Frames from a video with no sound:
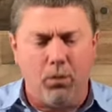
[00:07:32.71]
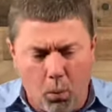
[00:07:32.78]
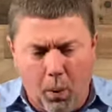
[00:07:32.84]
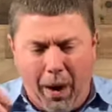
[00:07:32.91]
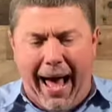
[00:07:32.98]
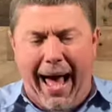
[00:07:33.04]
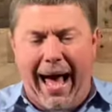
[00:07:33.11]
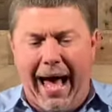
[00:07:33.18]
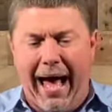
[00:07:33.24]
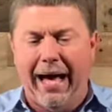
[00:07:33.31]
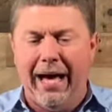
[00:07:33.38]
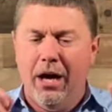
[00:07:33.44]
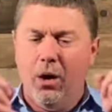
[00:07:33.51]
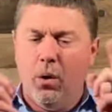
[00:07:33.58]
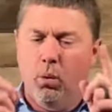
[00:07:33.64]
why
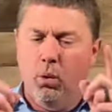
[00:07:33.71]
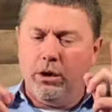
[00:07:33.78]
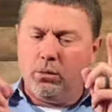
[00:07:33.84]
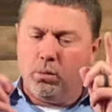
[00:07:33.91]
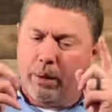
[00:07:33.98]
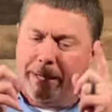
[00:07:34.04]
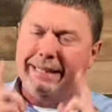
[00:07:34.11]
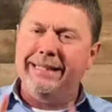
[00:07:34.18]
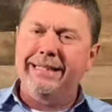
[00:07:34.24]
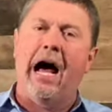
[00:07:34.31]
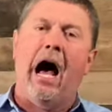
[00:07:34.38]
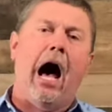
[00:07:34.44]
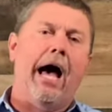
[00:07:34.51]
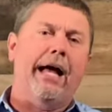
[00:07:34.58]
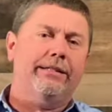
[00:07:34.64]
would we
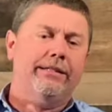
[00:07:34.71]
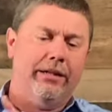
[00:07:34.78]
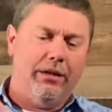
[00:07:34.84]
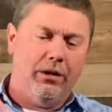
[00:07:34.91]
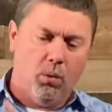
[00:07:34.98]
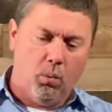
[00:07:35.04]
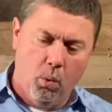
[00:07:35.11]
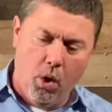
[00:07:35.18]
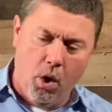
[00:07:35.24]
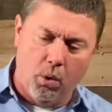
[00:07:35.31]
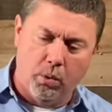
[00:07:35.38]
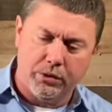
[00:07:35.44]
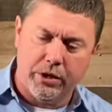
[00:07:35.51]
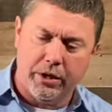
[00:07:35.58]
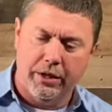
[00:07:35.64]
not
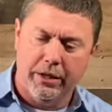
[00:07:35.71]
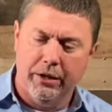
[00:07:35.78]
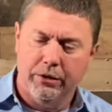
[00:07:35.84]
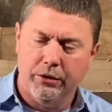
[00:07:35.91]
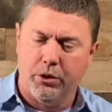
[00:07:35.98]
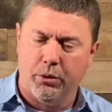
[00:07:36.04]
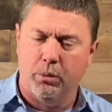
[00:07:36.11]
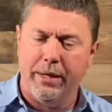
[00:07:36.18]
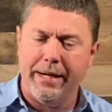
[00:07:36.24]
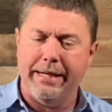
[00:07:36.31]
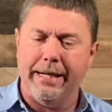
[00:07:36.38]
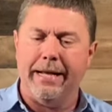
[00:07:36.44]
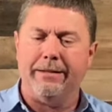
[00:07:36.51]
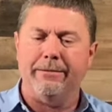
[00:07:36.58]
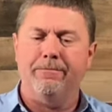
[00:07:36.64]
want to
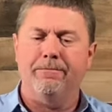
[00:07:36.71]
read it?